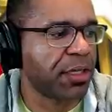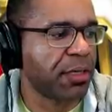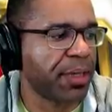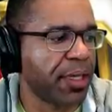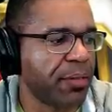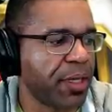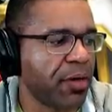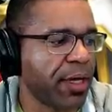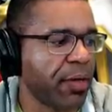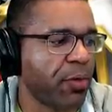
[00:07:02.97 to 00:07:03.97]
gosh, you gotta be kidding
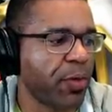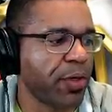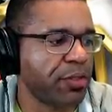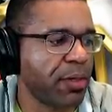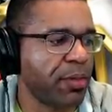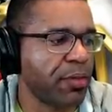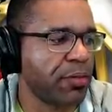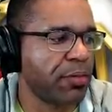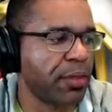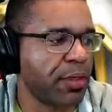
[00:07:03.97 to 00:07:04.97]
me. Okay, well we're in
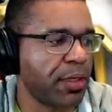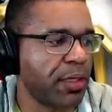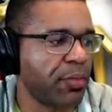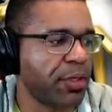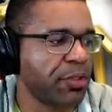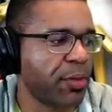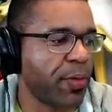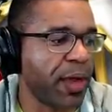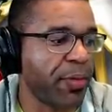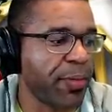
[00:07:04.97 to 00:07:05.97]
trouble. Uh, we're in
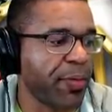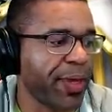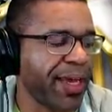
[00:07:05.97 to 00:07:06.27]
trouble. We, we,